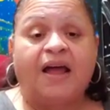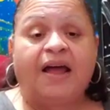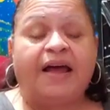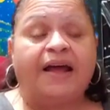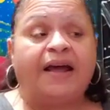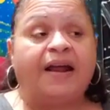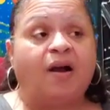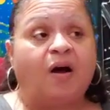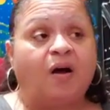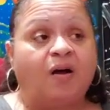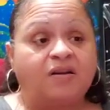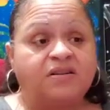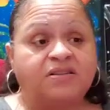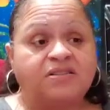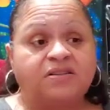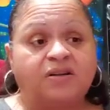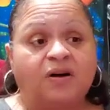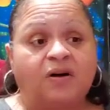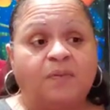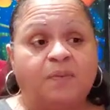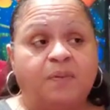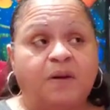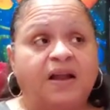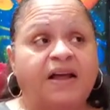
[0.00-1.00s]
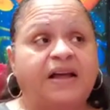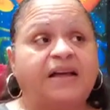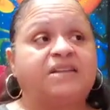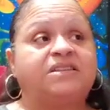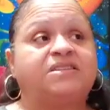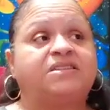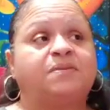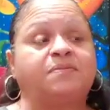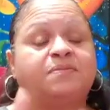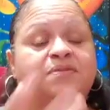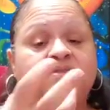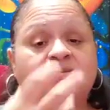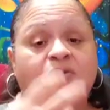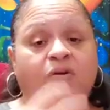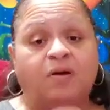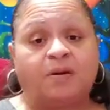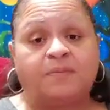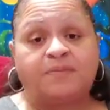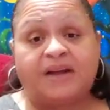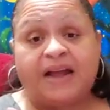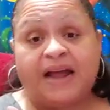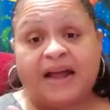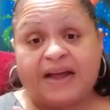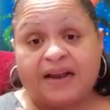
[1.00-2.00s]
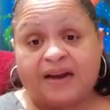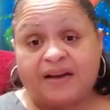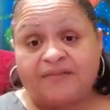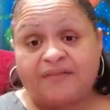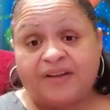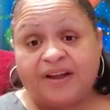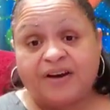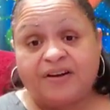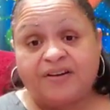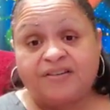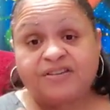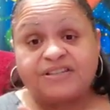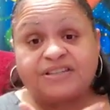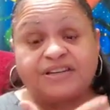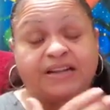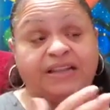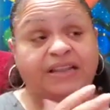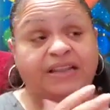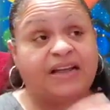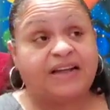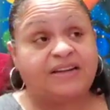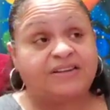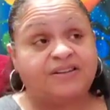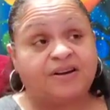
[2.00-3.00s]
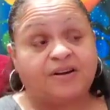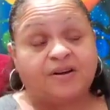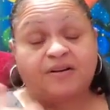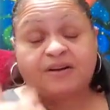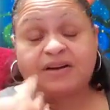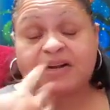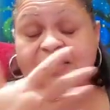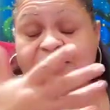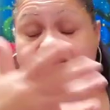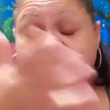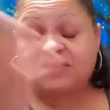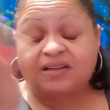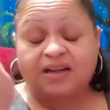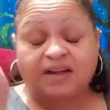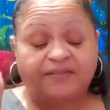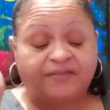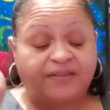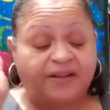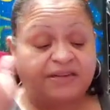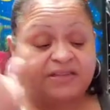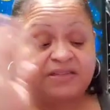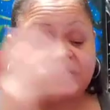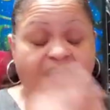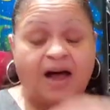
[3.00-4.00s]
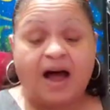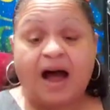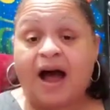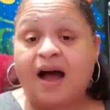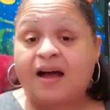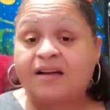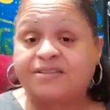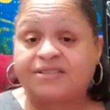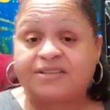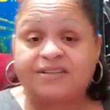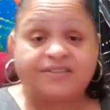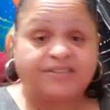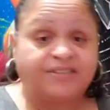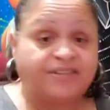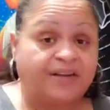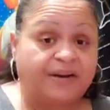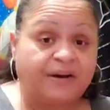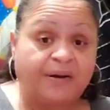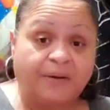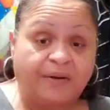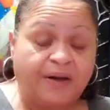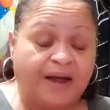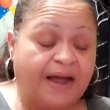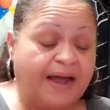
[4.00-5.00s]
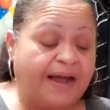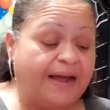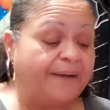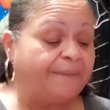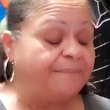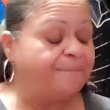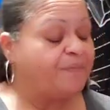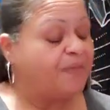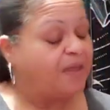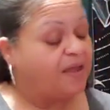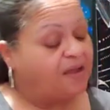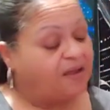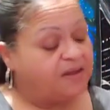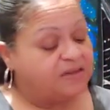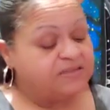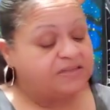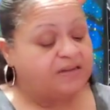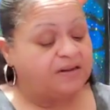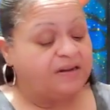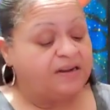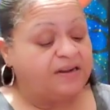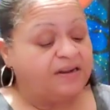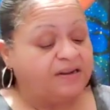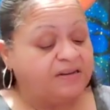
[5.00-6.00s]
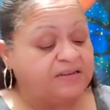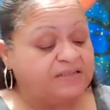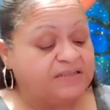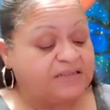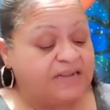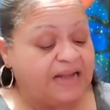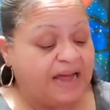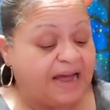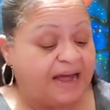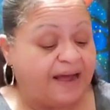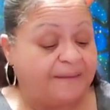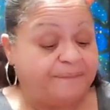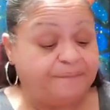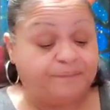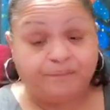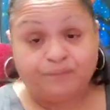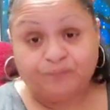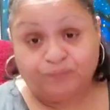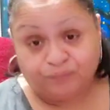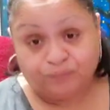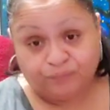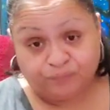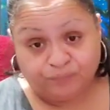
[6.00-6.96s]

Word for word: And also plants absorb negative energy. They turn that stuff into oxygen, okay? So there's that.